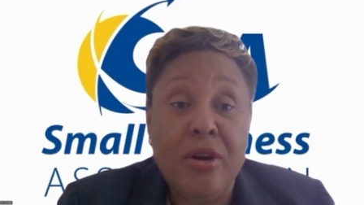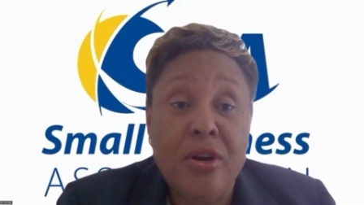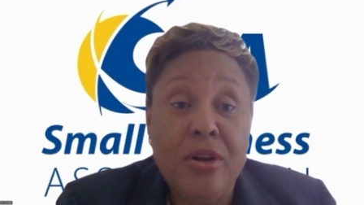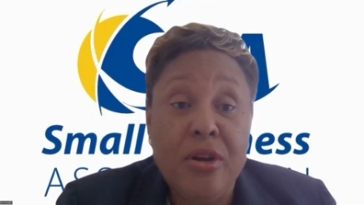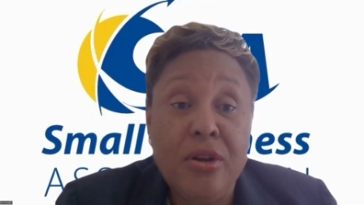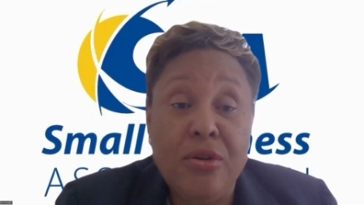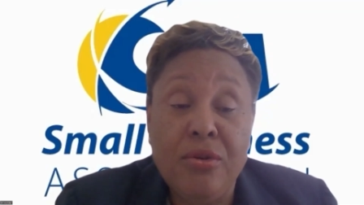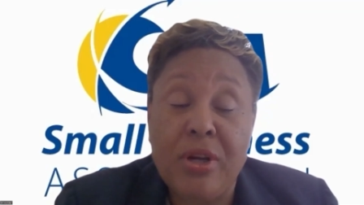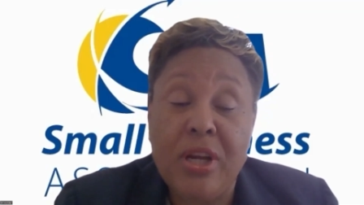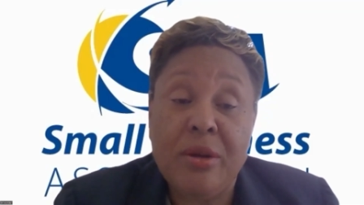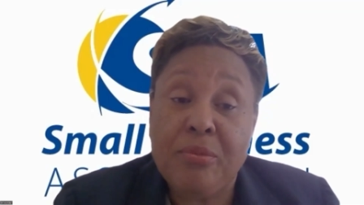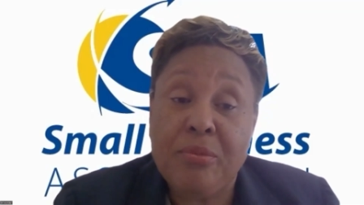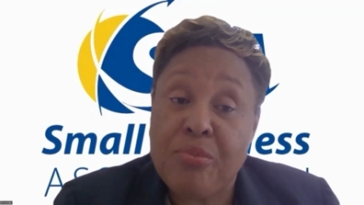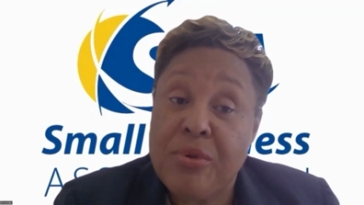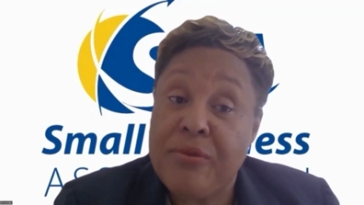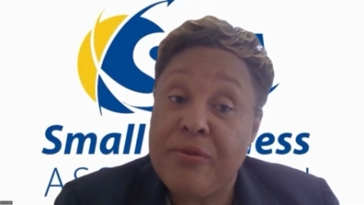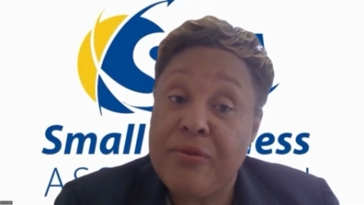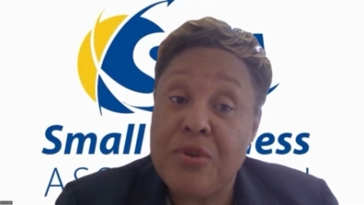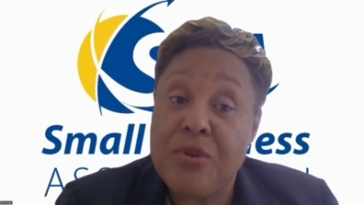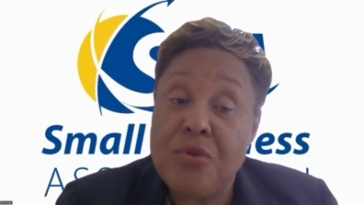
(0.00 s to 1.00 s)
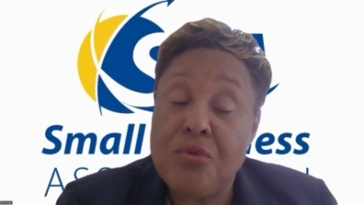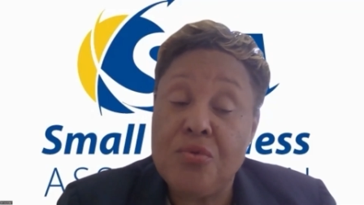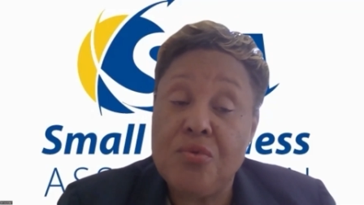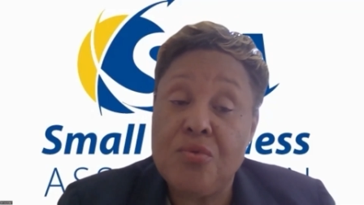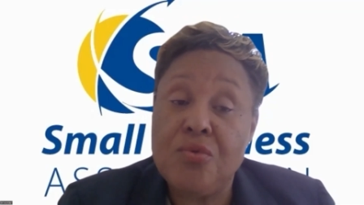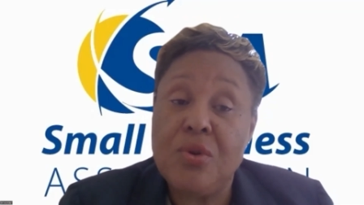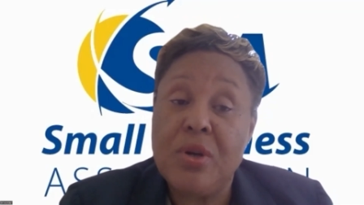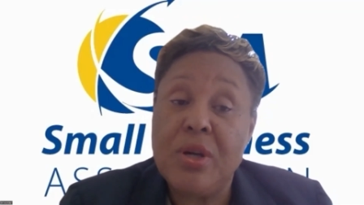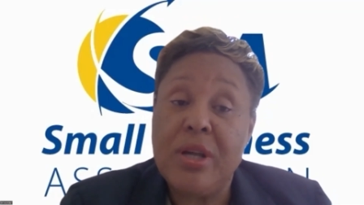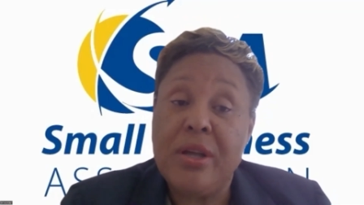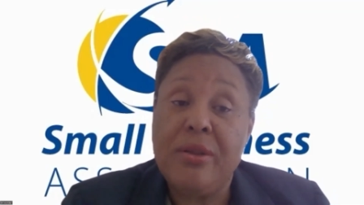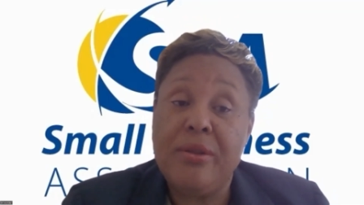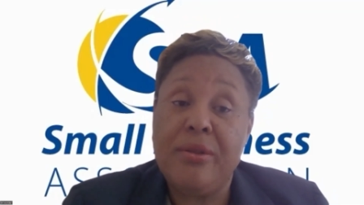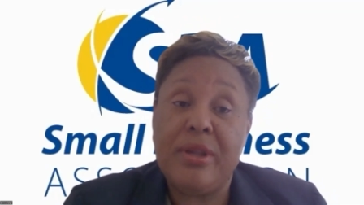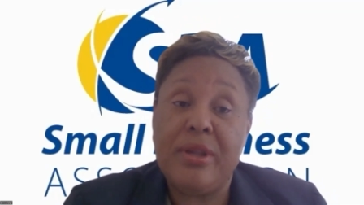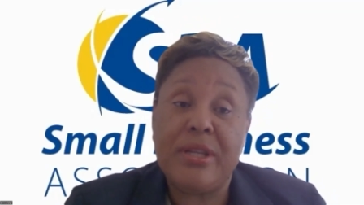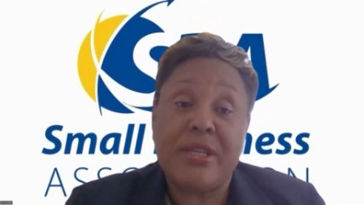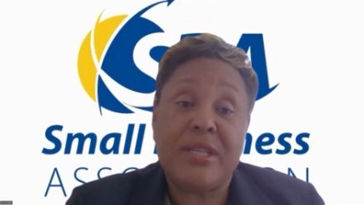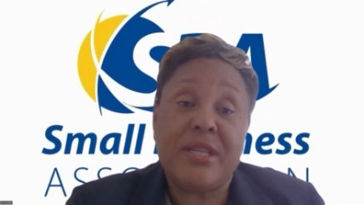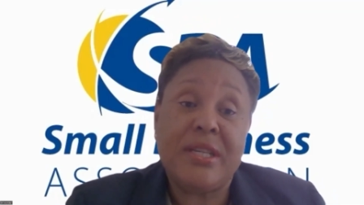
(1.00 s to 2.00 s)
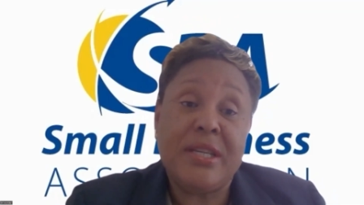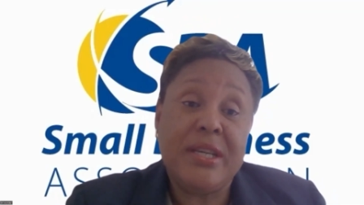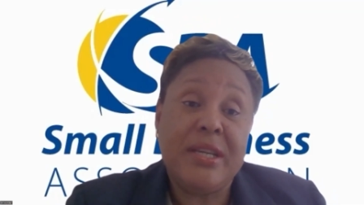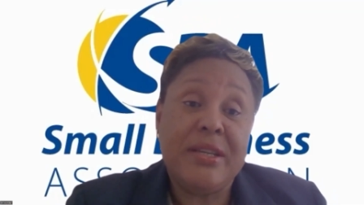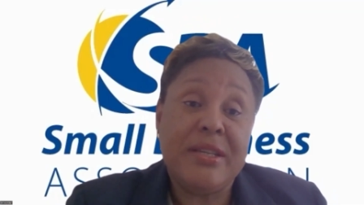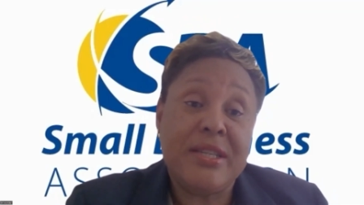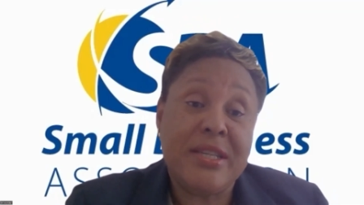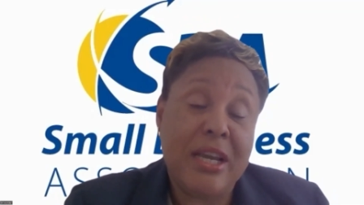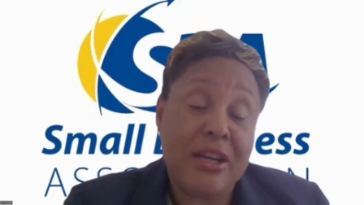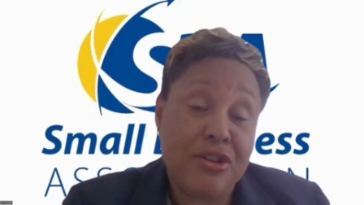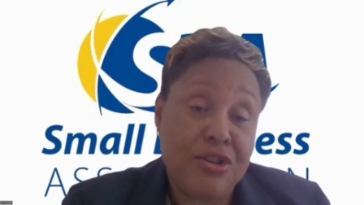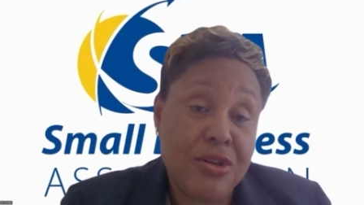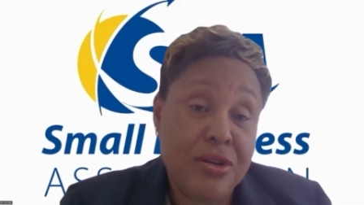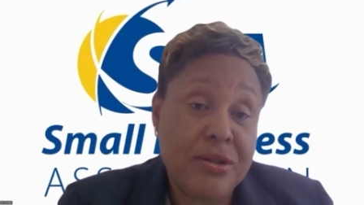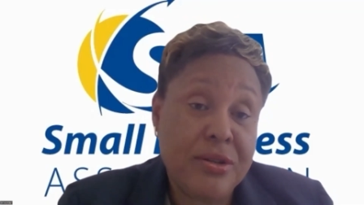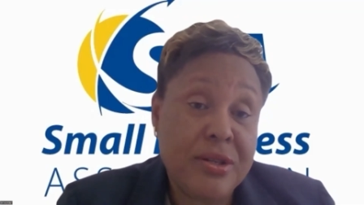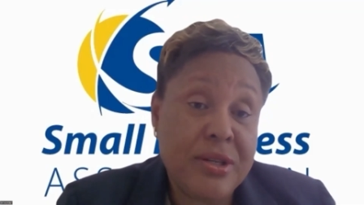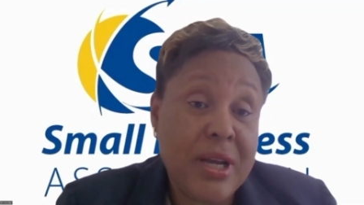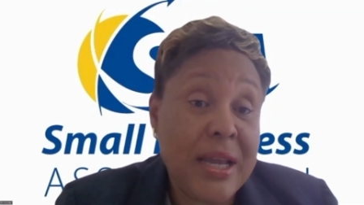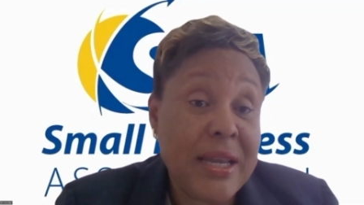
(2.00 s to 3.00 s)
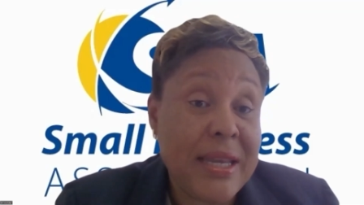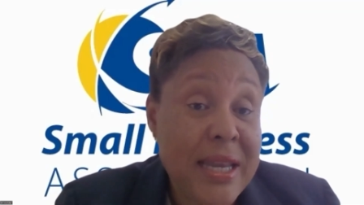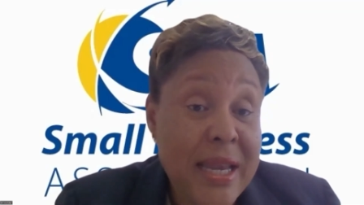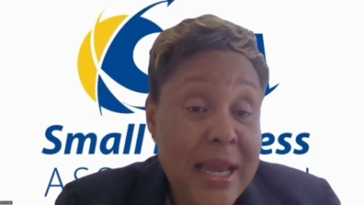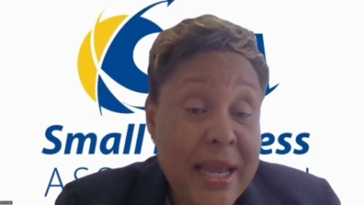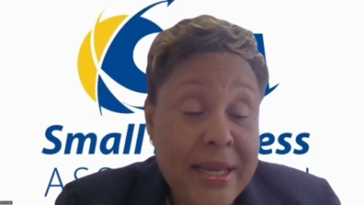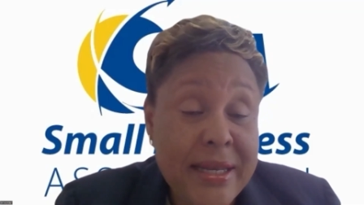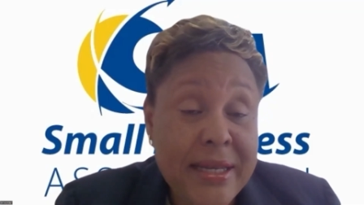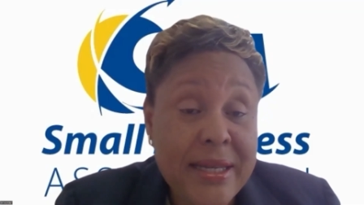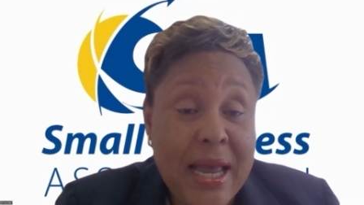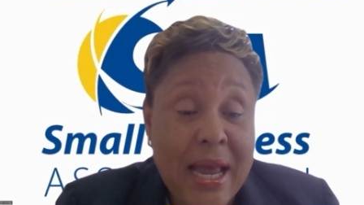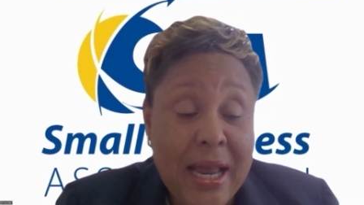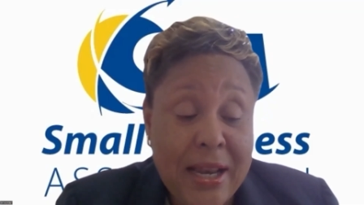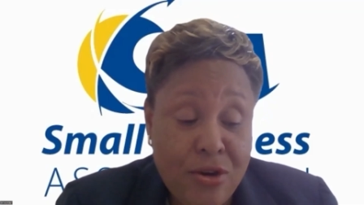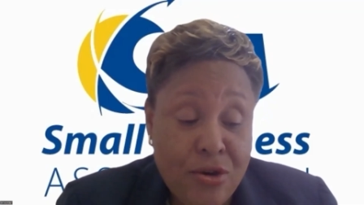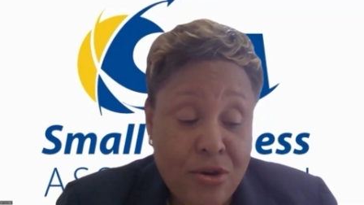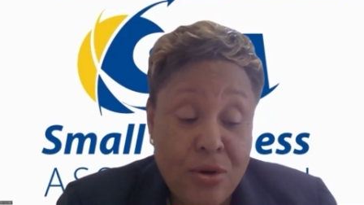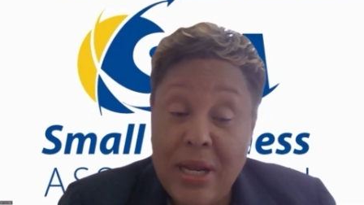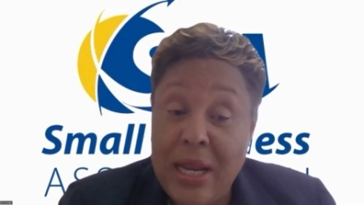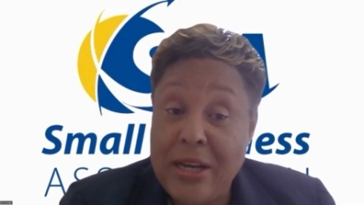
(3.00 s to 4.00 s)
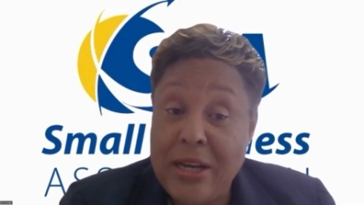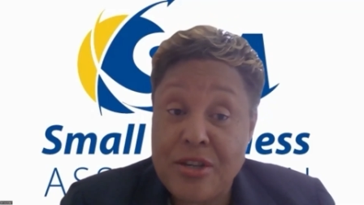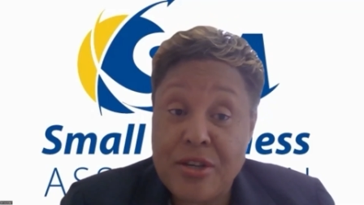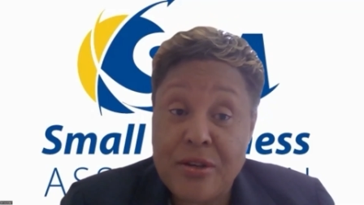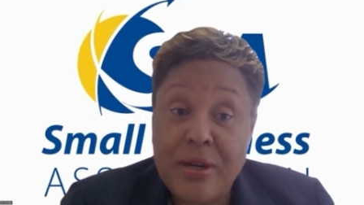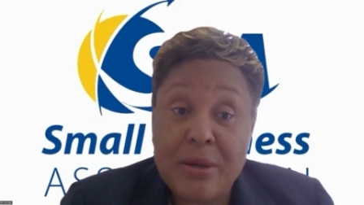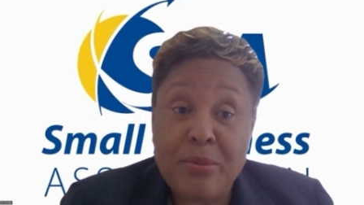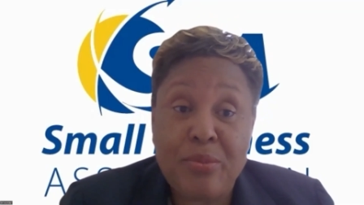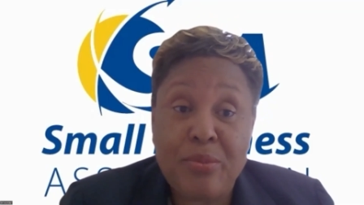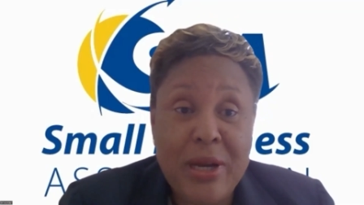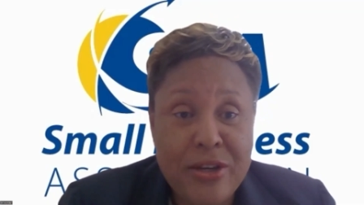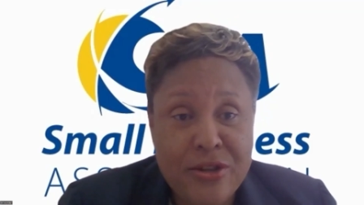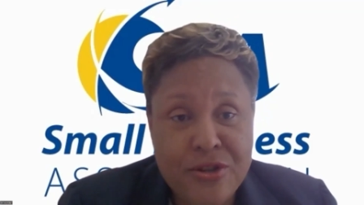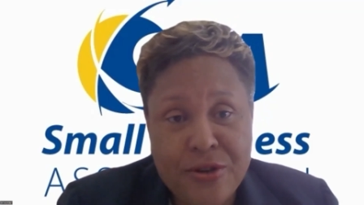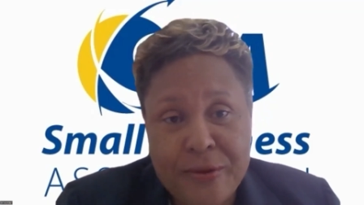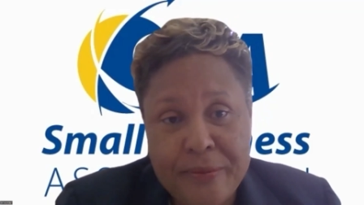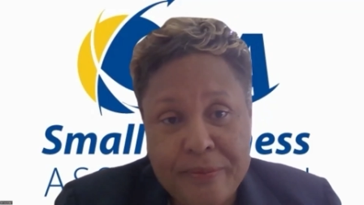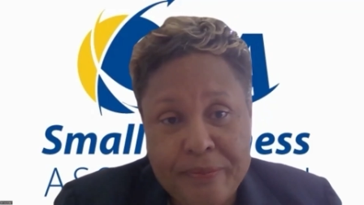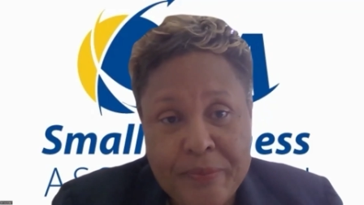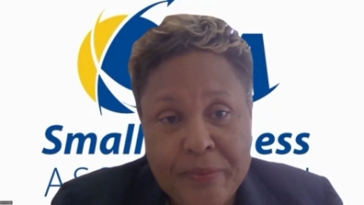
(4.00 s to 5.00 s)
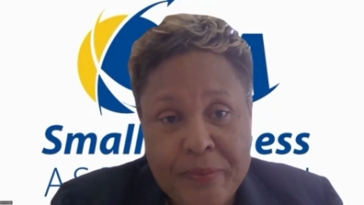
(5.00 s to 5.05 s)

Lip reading: you can preview this session again at your leisure and pleasure.